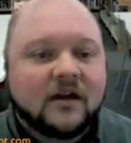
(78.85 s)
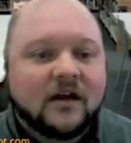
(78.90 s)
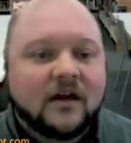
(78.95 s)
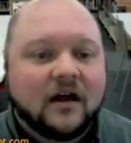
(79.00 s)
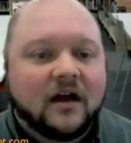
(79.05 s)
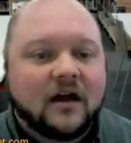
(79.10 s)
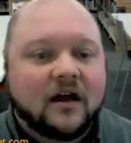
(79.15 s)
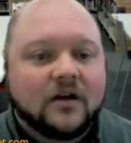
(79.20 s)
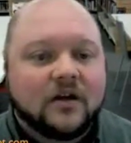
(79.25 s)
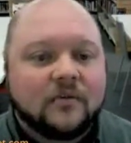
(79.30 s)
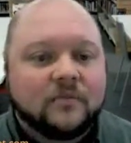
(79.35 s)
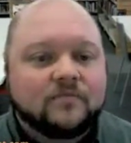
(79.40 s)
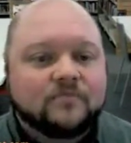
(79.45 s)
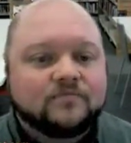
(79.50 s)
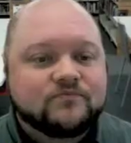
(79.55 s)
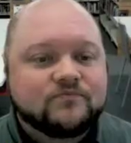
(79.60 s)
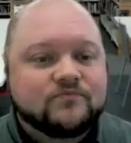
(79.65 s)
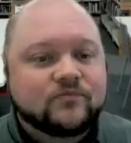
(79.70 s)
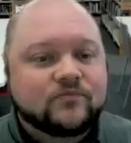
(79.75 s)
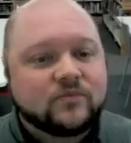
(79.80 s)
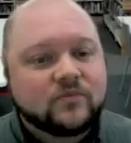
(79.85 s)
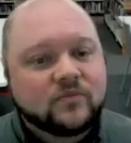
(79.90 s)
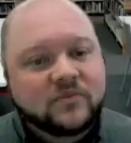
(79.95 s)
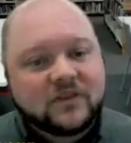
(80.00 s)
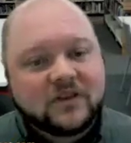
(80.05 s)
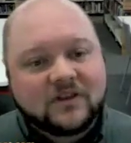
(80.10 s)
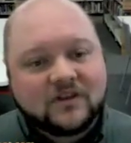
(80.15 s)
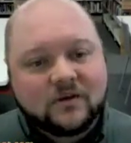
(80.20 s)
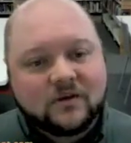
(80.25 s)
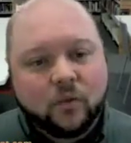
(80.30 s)
Um,
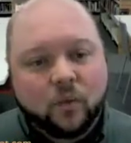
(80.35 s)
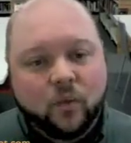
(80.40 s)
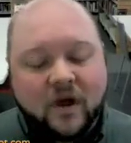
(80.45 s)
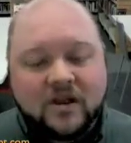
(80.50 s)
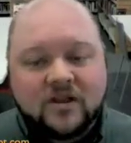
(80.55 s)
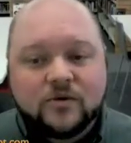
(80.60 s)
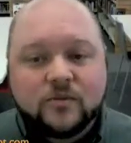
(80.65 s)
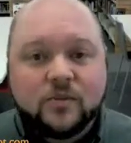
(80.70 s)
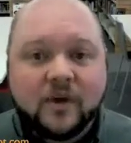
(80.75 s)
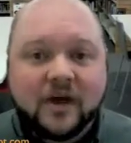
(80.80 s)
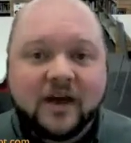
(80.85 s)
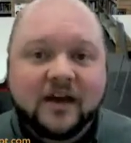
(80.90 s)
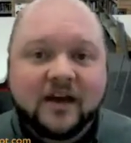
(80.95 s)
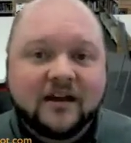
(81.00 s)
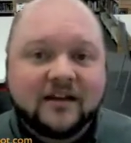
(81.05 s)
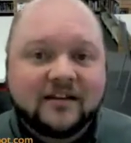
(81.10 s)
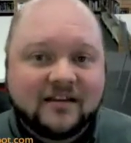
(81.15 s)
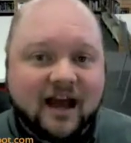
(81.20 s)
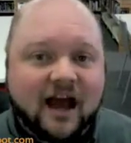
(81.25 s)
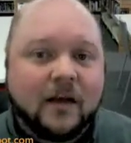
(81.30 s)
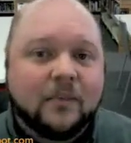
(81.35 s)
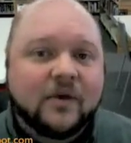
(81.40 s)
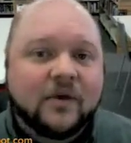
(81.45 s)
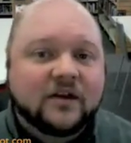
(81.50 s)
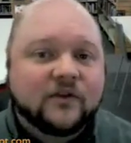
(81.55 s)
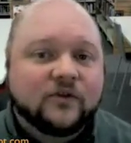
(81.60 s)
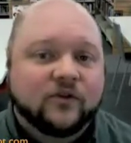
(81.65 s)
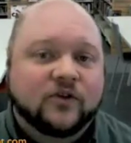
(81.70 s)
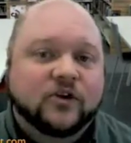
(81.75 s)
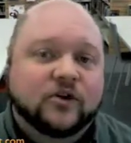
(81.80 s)
when you pick a
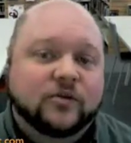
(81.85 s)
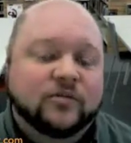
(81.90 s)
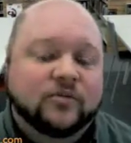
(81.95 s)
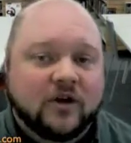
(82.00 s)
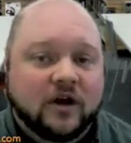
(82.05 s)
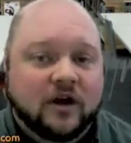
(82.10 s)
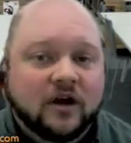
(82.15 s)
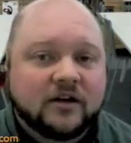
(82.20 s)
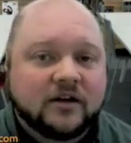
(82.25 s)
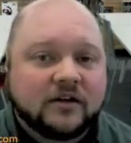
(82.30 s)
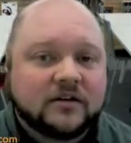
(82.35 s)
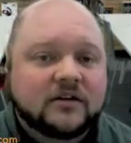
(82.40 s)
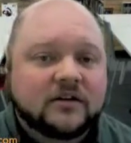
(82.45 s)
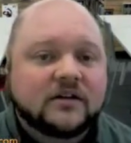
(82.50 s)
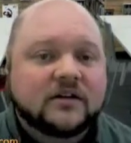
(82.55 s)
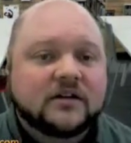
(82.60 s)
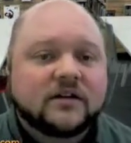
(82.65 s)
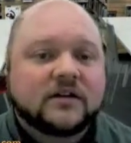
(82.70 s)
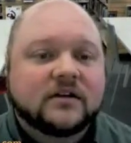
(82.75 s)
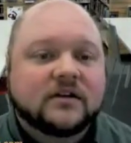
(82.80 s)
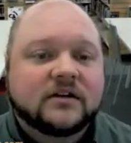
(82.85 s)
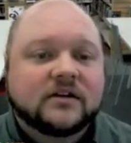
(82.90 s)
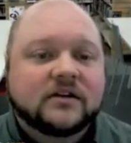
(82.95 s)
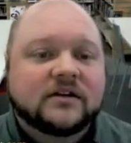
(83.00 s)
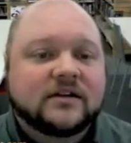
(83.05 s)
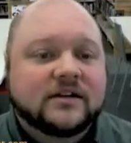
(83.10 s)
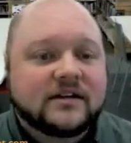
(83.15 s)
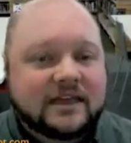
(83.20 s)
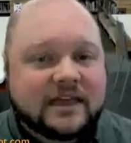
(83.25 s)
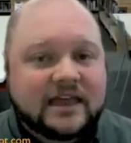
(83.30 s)
topic for your blog,
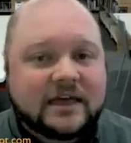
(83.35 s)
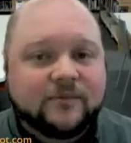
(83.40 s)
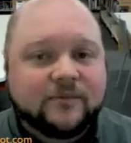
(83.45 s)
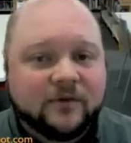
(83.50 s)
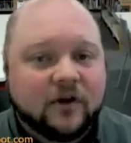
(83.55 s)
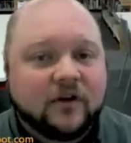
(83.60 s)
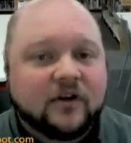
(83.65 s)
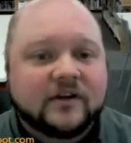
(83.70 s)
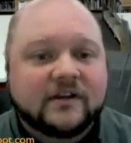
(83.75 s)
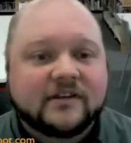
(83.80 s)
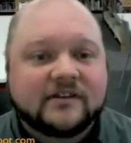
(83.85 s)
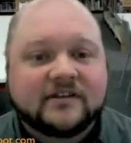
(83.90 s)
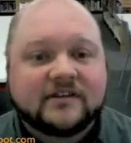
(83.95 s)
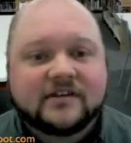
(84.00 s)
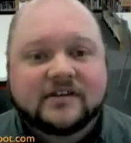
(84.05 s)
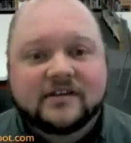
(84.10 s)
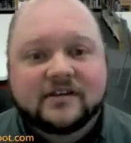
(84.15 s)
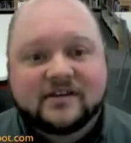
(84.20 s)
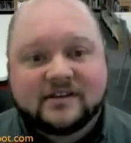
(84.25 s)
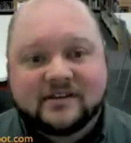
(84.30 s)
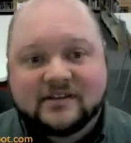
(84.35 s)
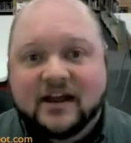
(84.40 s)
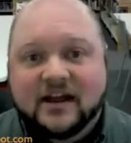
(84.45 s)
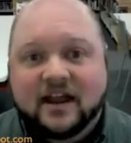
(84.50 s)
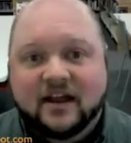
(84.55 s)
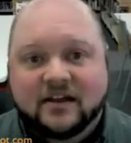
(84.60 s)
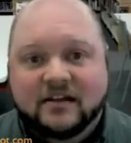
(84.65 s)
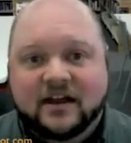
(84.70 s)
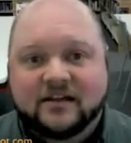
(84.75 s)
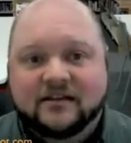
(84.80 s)
keep focused, stay
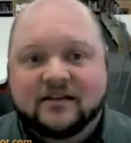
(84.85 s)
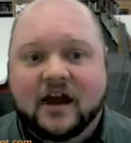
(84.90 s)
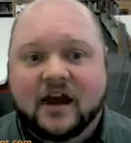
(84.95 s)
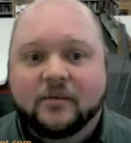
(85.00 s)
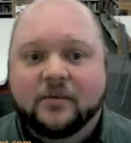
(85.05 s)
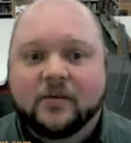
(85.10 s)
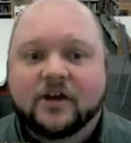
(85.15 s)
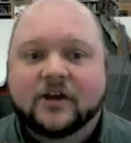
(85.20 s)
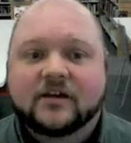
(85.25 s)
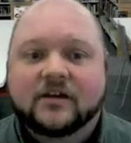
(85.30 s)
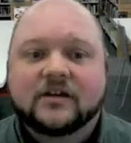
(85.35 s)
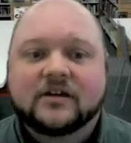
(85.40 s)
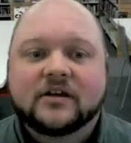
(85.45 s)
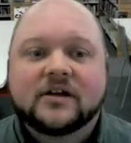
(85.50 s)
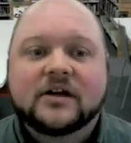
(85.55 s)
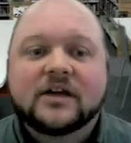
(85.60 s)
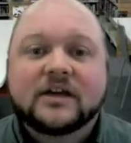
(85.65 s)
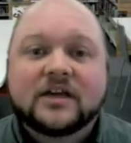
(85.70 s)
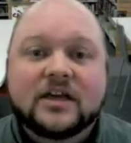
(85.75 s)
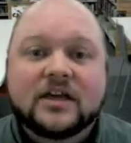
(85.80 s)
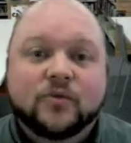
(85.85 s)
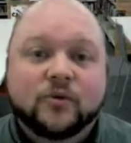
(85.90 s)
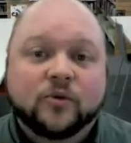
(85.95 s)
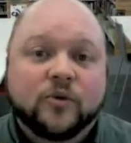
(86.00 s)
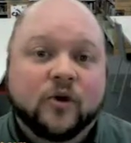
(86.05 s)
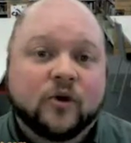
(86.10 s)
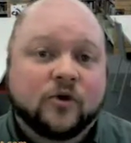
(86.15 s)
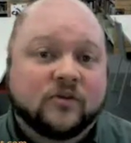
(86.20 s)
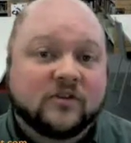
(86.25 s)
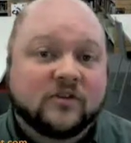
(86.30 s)
on that topic, keep your
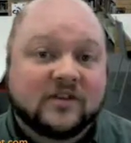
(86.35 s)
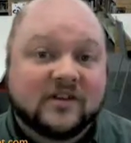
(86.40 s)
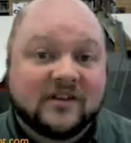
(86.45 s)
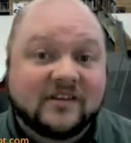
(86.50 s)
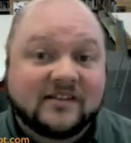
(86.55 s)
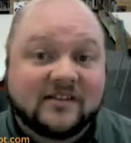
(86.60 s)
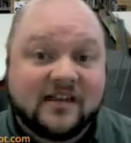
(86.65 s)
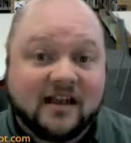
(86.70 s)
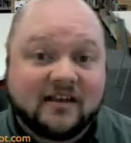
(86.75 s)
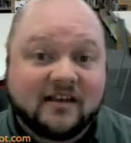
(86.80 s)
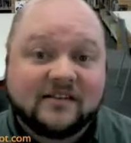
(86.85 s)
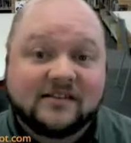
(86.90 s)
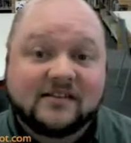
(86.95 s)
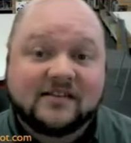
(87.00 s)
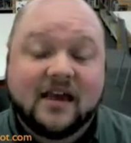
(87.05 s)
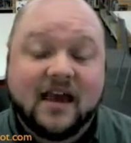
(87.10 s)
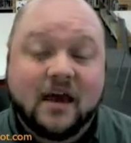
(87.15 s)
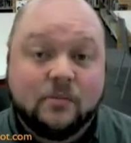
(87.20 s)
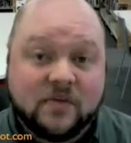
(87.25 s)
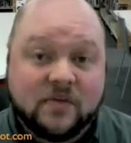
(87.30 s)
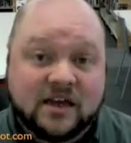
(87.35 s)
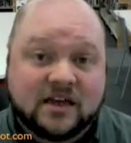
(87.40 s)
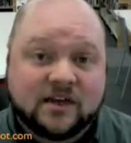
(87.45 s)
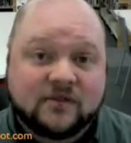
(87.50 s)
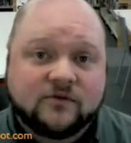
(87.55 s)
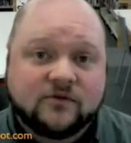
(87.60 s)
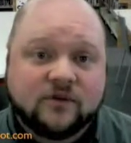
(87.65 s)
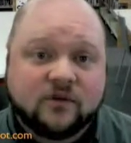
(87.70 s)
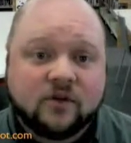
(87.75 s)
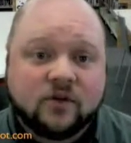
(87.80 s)
posts concise and
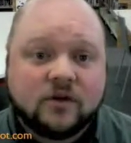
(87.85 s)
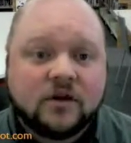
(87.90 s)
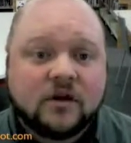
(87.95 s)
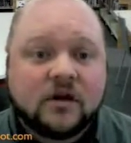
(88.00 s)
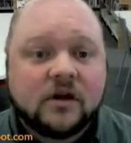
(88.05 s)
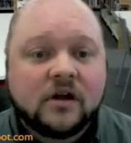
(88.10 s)
meaningful,